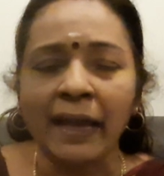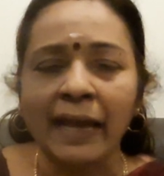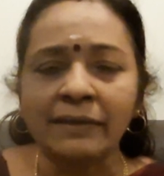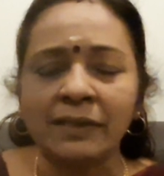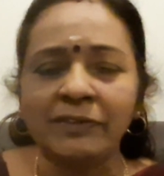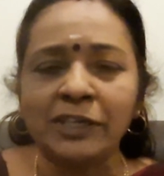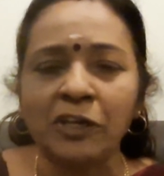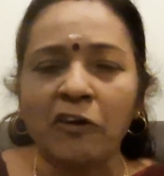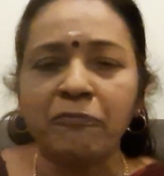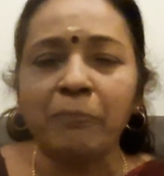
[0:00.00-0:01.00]

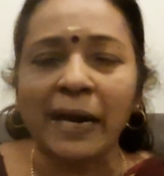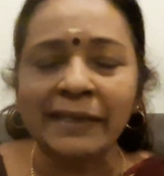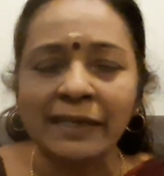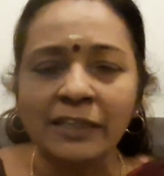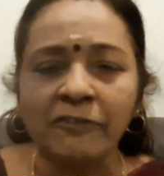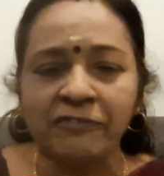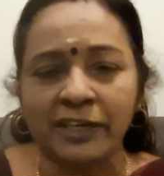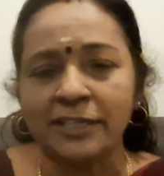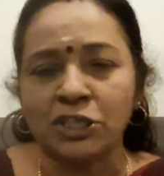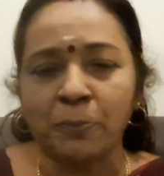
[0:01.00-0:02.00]
activity of buying the
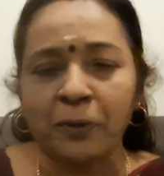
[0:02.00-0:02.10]
finished